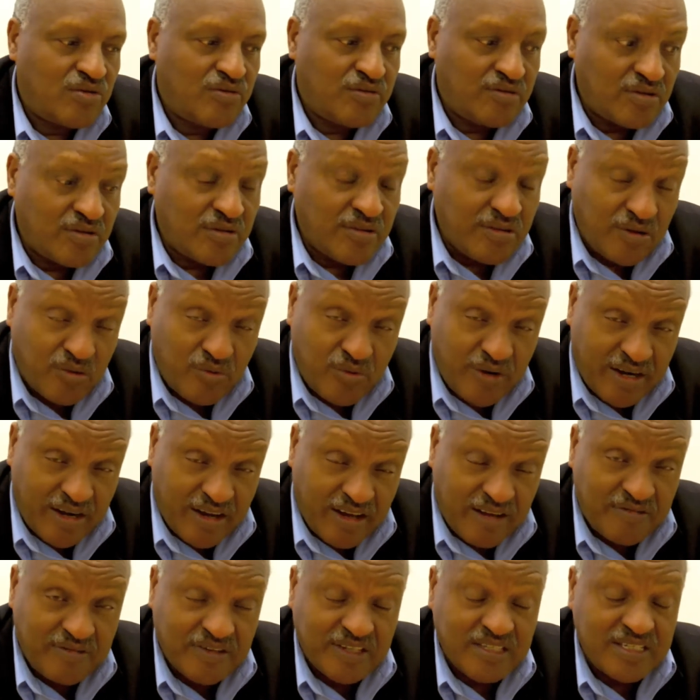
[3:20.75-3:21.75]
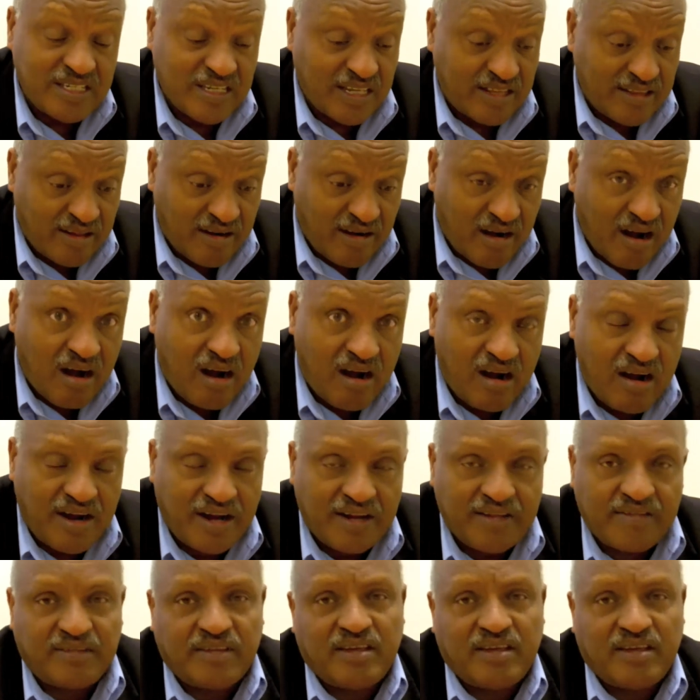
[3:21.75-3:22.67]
though there were efforts, and there are, I